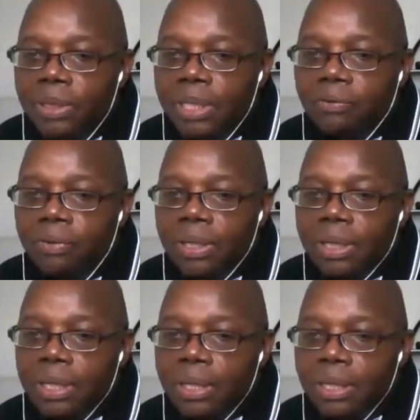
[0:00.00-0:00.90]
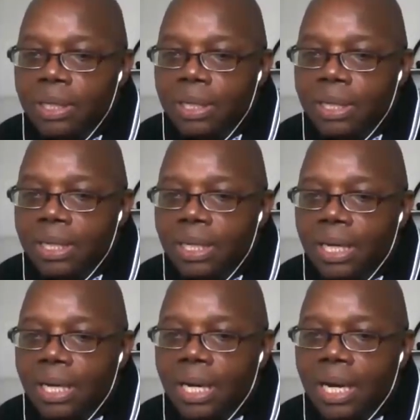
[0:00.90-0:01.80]
We definitely.
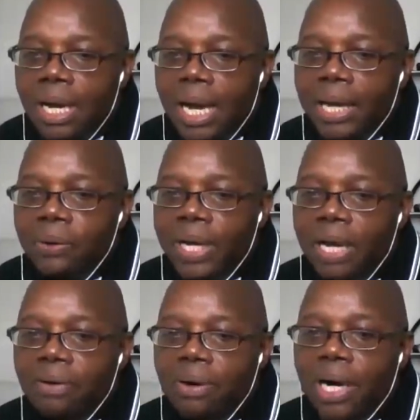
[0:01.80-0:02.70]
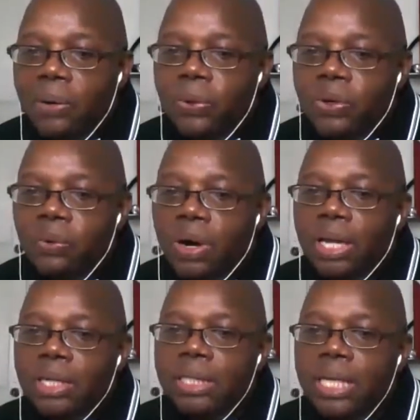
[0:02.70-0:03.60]
I don't have a hardware
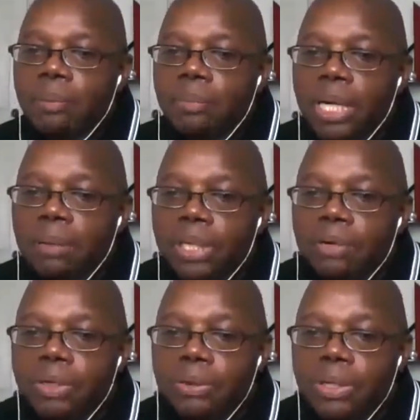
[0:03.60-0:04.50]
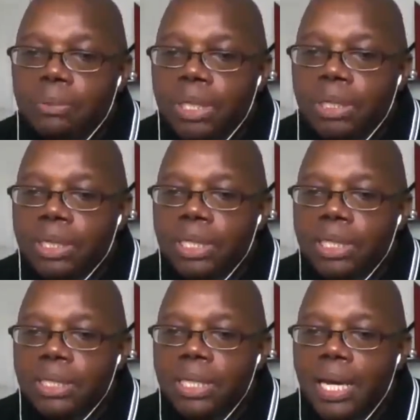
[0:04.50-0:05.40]
wallet yet, but I'm definitely going to be
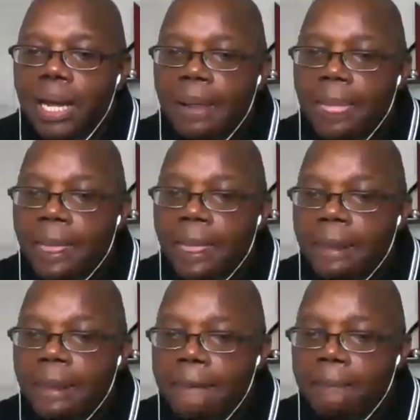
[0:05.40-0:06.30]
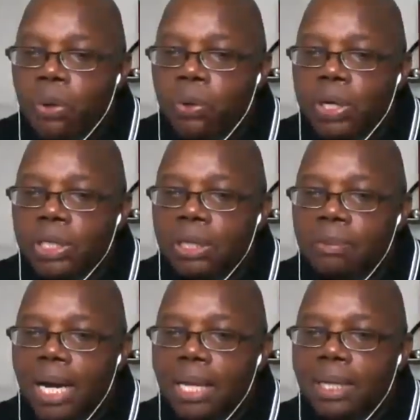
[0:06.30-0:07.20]
looking into that. No
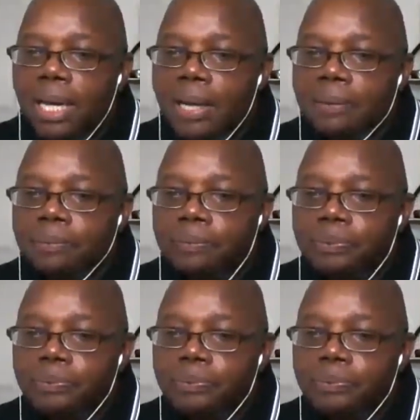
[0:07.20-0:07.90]
question about that.